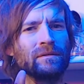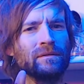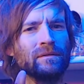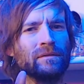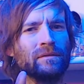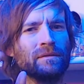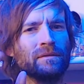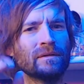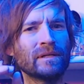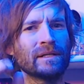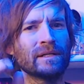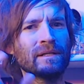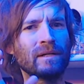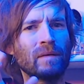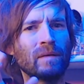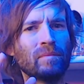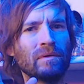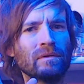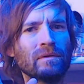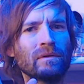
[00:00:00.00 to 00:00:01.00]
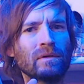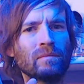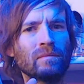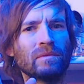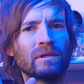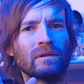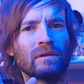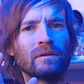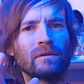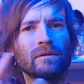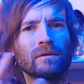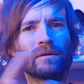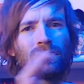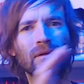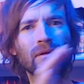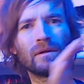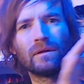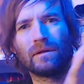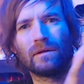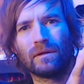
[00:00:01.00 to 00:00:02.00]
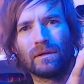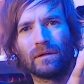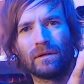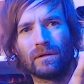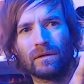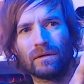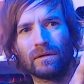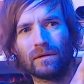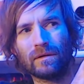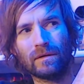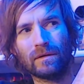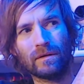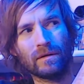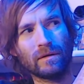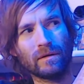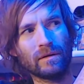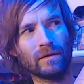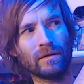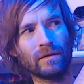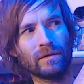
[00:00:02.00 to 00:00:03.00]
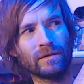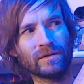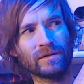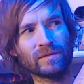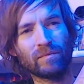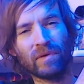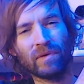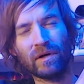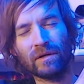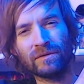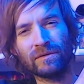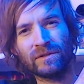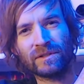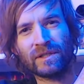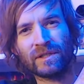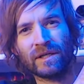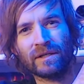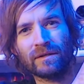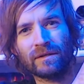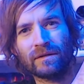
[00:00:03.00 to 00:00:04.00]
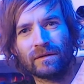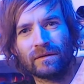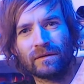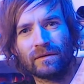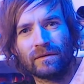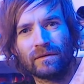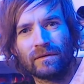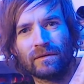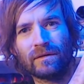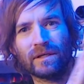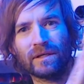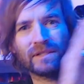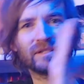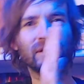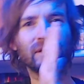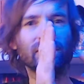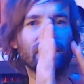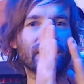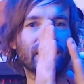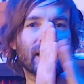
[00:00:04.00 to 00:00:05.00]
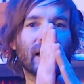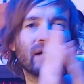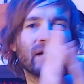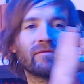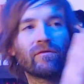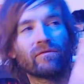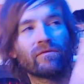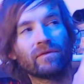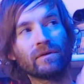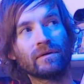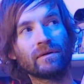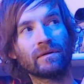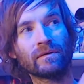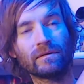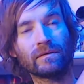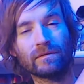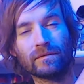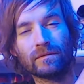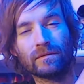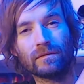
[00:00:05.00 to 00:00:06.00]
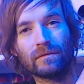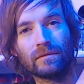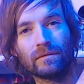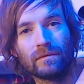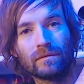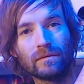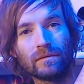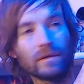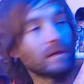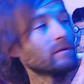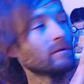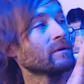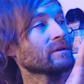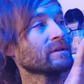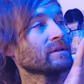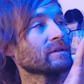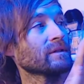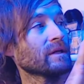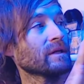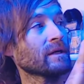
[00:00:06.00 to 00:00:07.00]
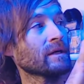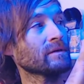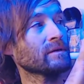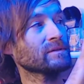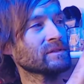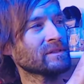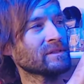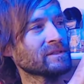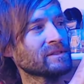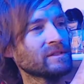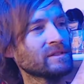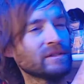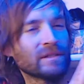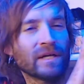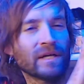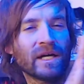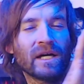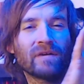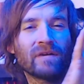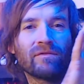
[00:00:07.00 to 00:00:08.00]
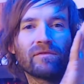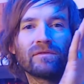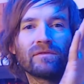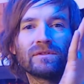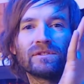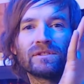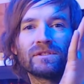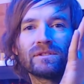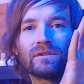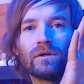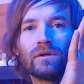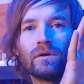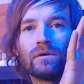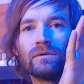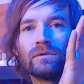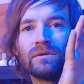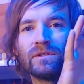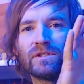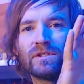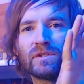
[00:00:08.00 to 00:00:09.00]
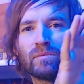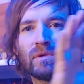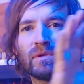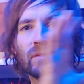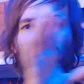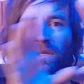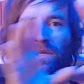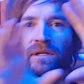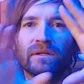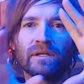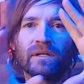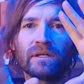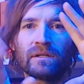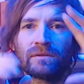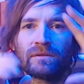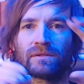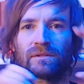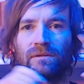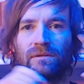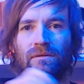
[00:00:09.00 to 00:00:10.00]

lit up a little bit, and this ball just kind of, I seen like half of it, and I looked at the house and I seen half of it just go and disappear behind the house.